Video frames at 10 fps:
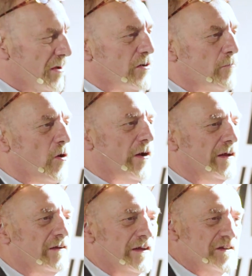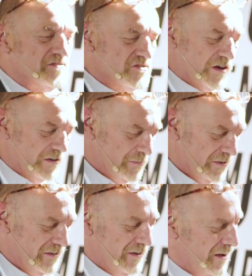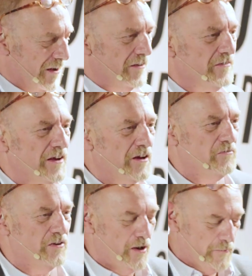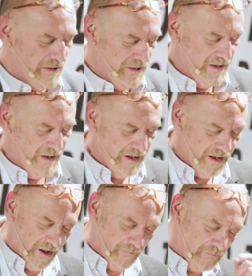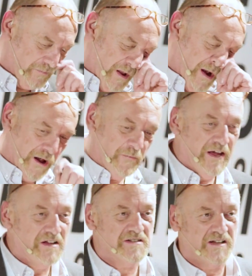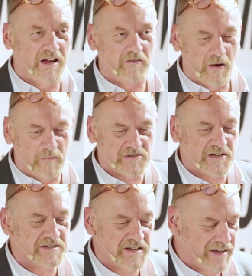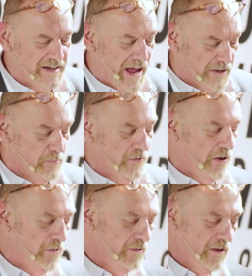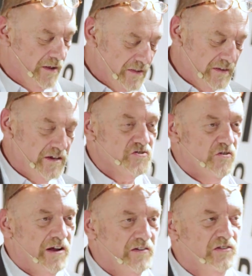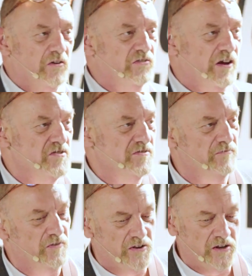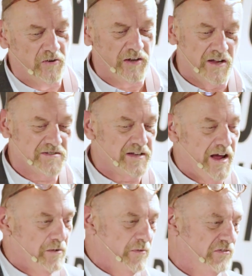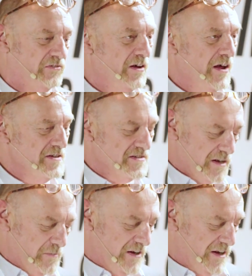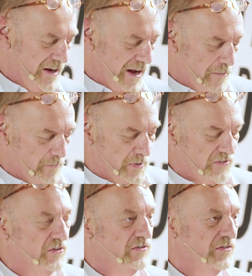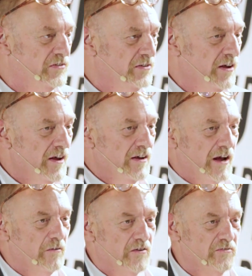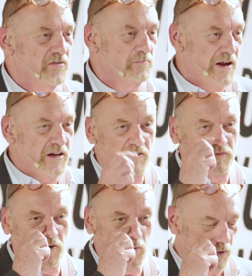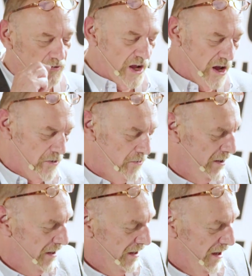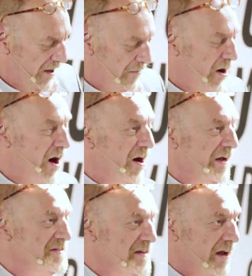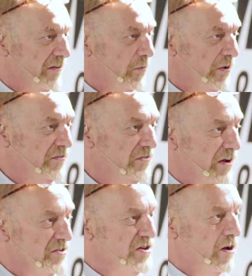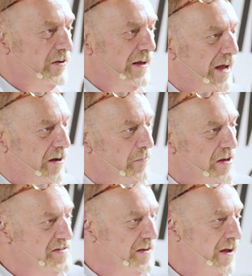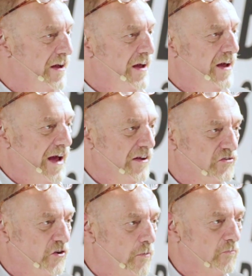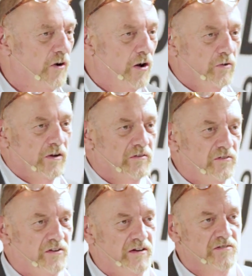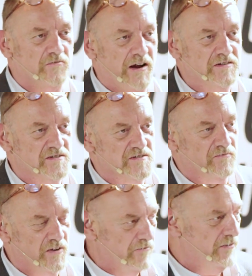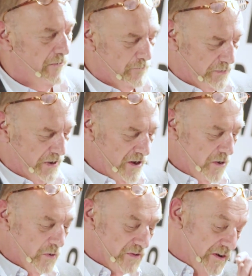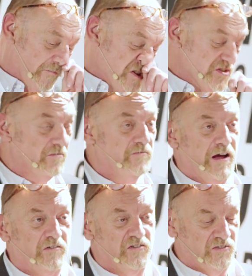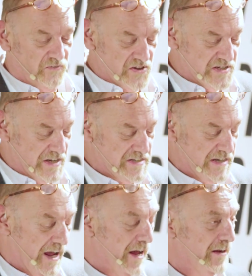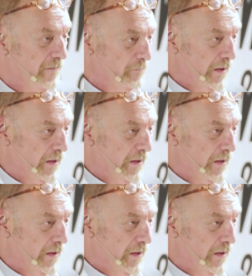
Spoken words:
Good morning, ladies and gentlemen. Thank you for coming. I'm here today representing Cannapro, the trade association for the UK's cannabis, CBD and hemp businesses. Now, as many of you will know, I, together with Tony Calamita and Tom Rowland, the directors of Love Hemp, were the original founders of the CTA.